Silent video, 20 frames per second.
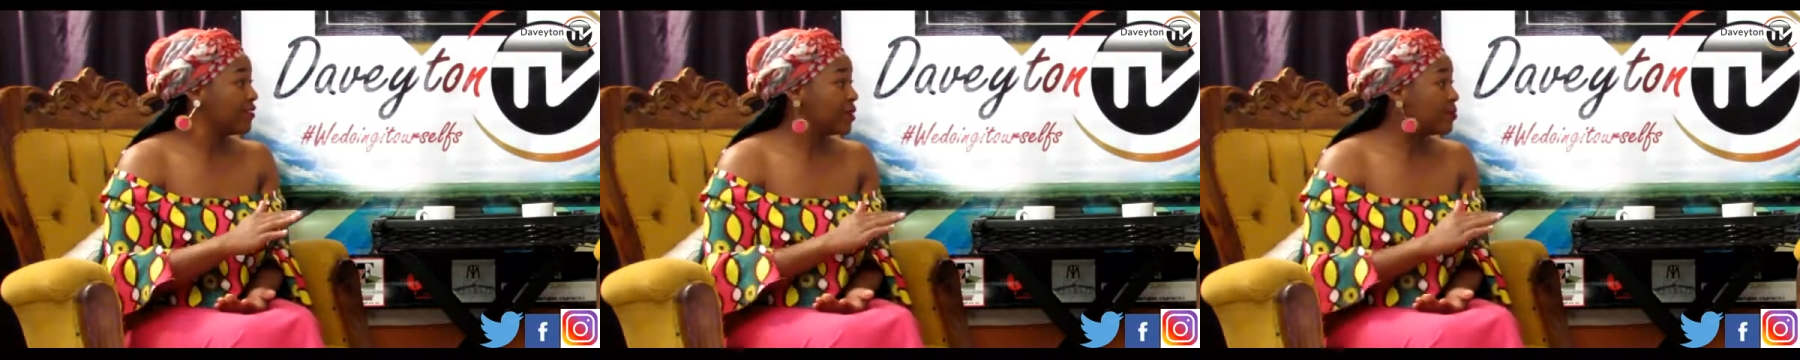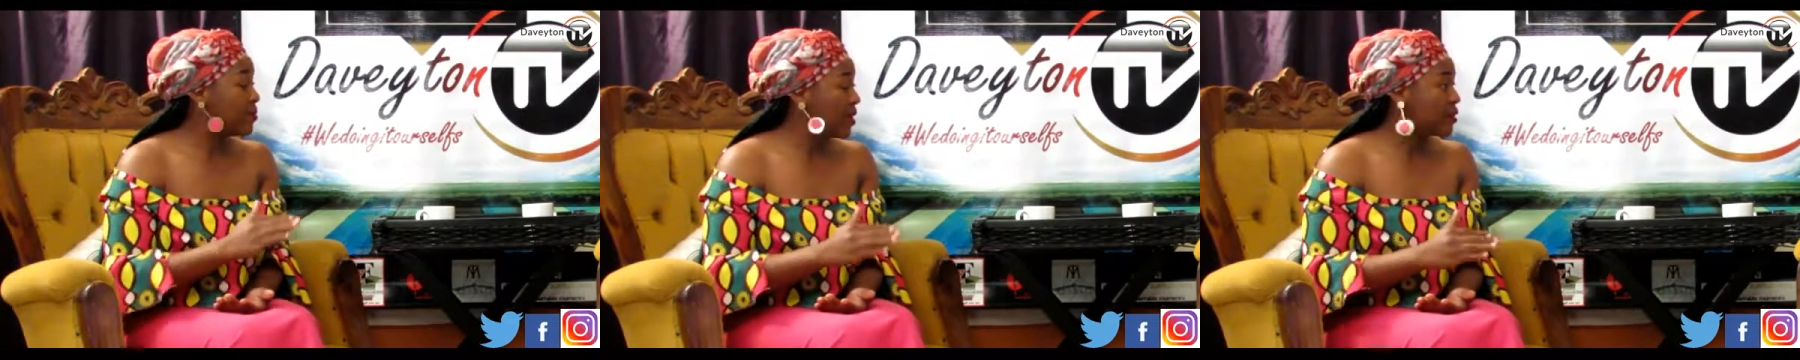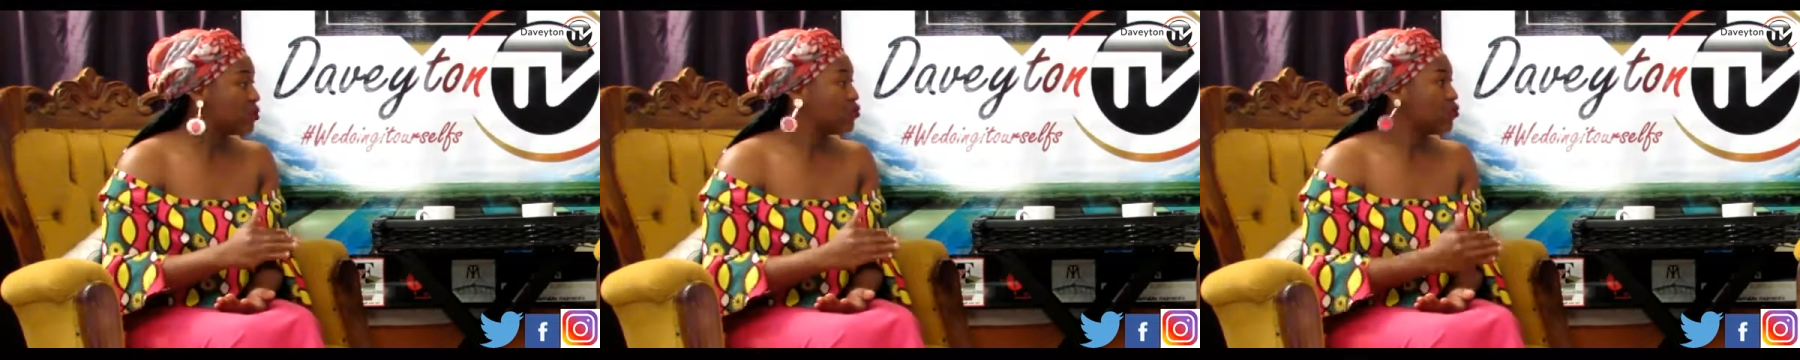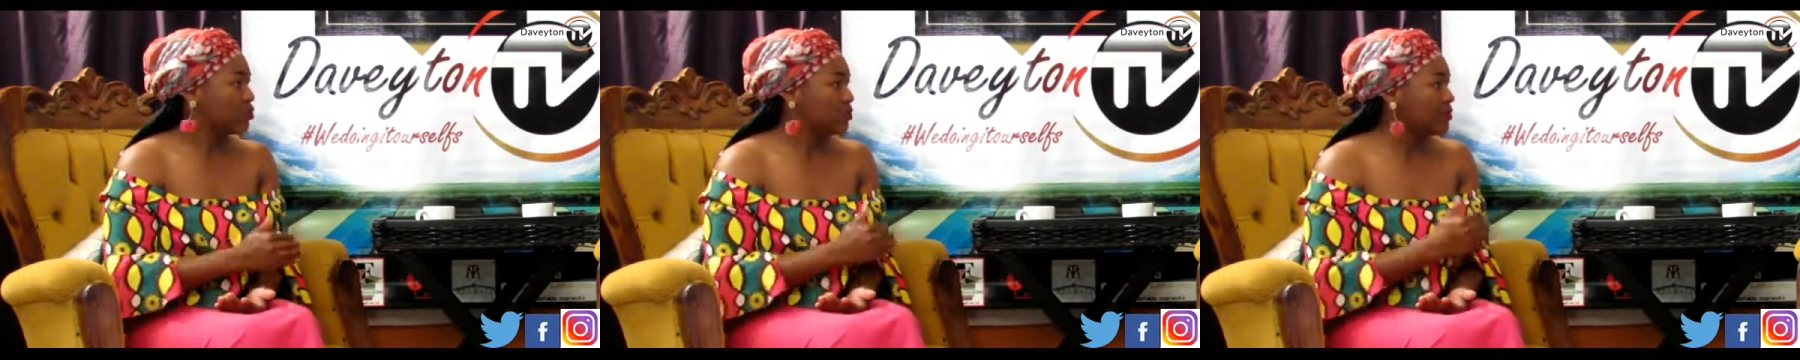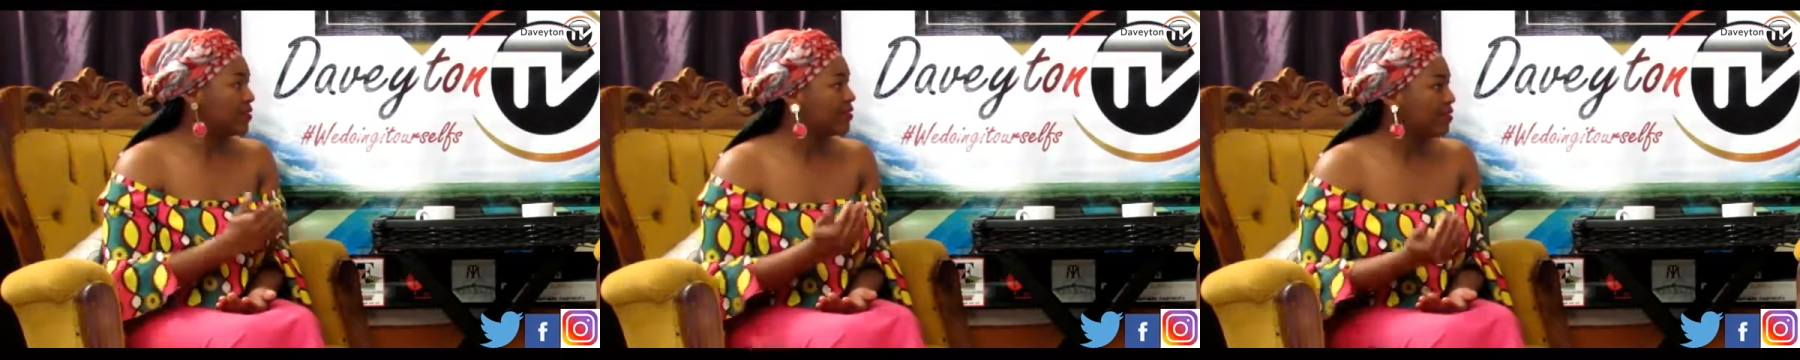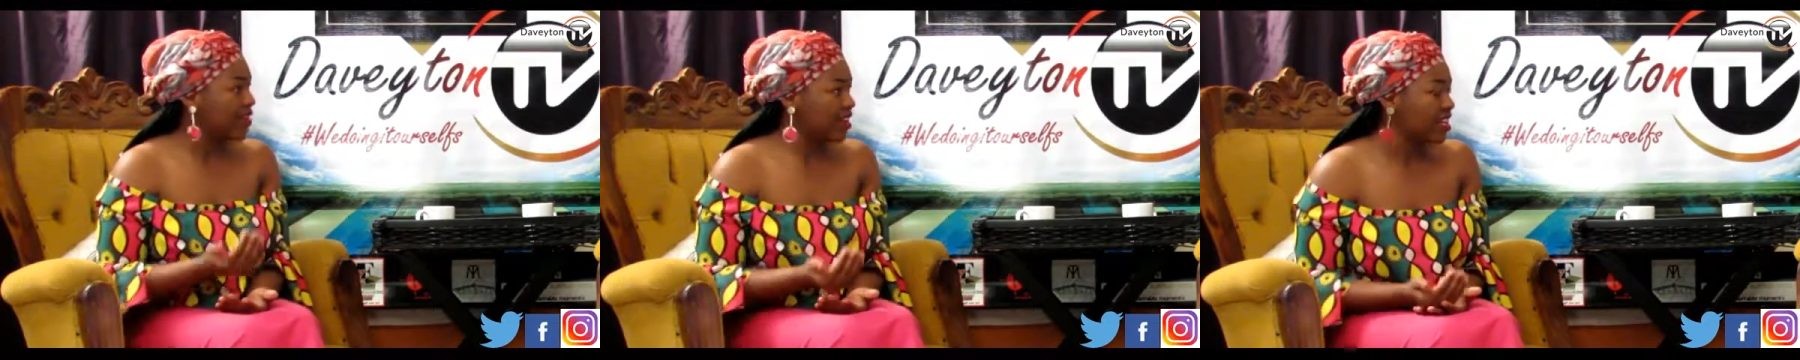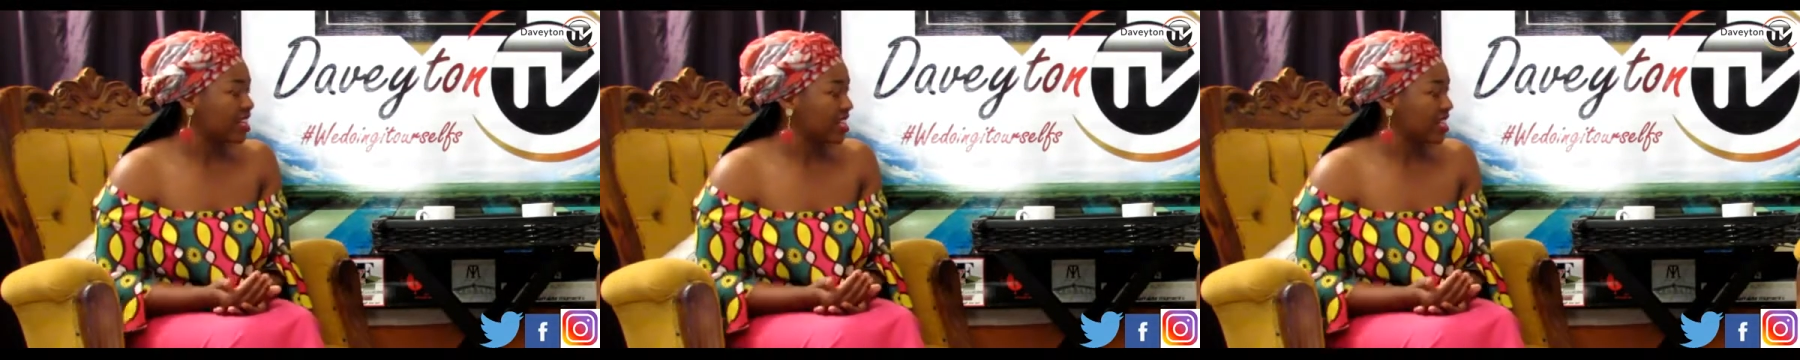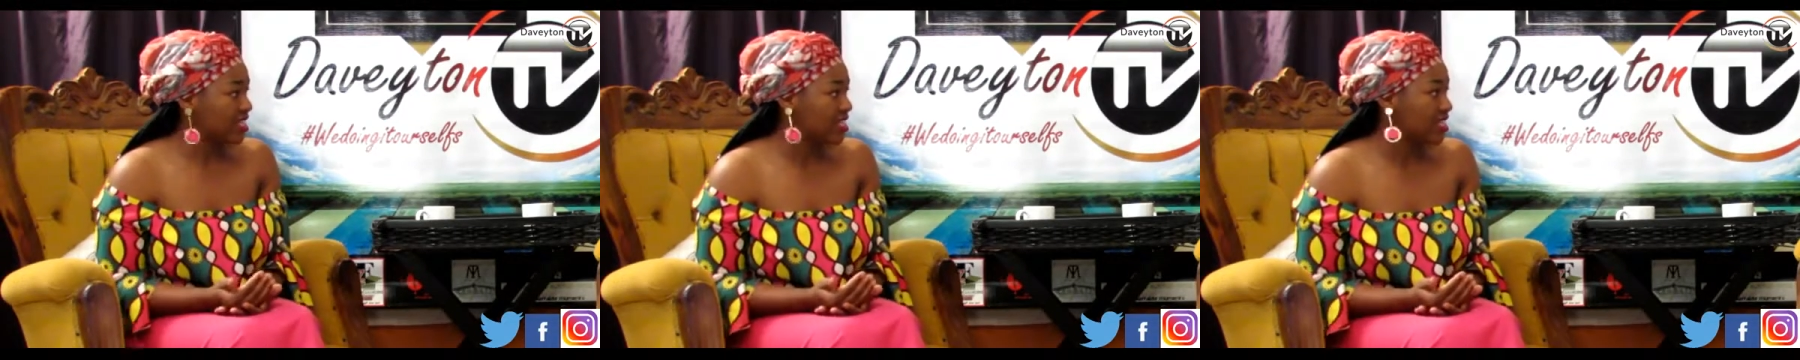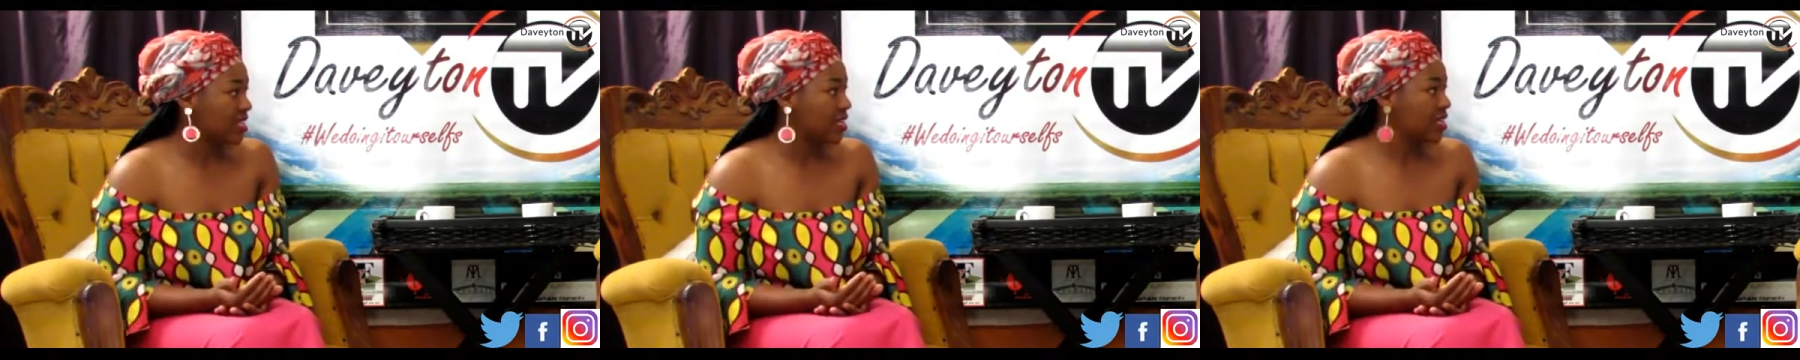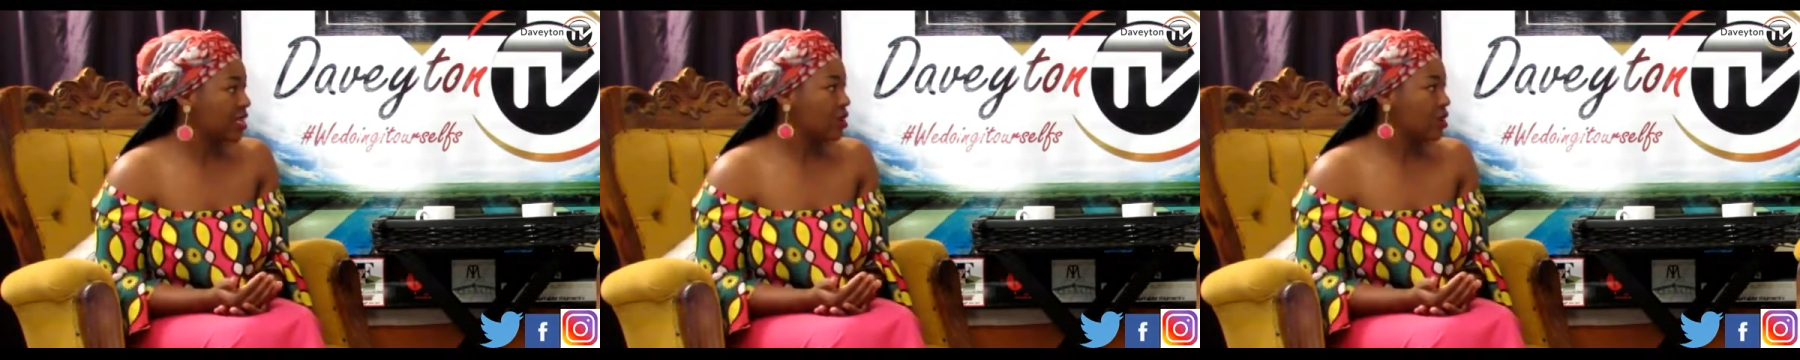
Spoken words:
part will be very easy.